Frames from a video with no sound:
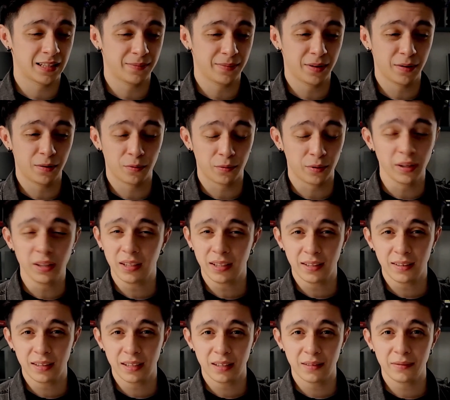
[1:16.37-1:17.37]
Am I
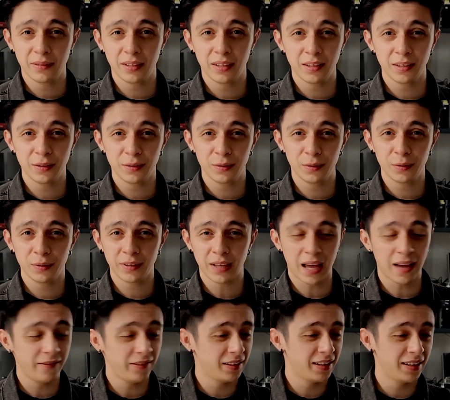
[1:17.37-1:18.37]
really gonna be
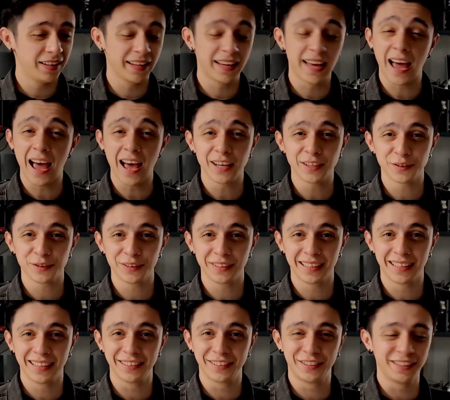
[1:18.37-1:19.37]
having any cache on
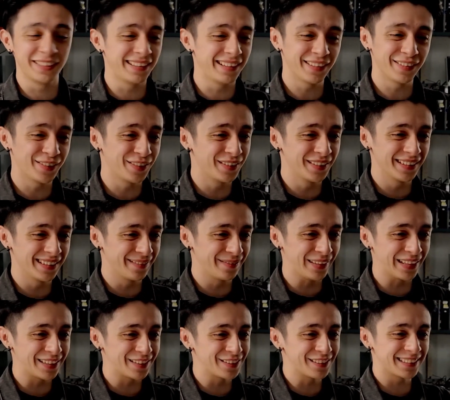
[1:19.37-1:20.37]
that shit at all? That
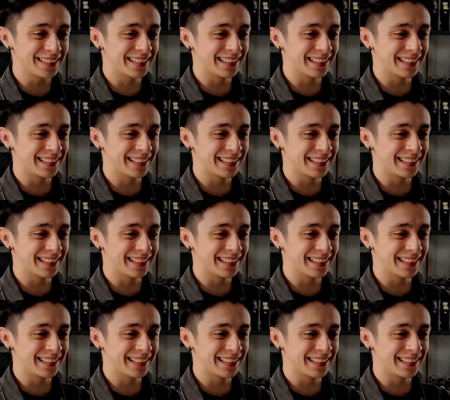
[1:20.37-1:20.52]
makes no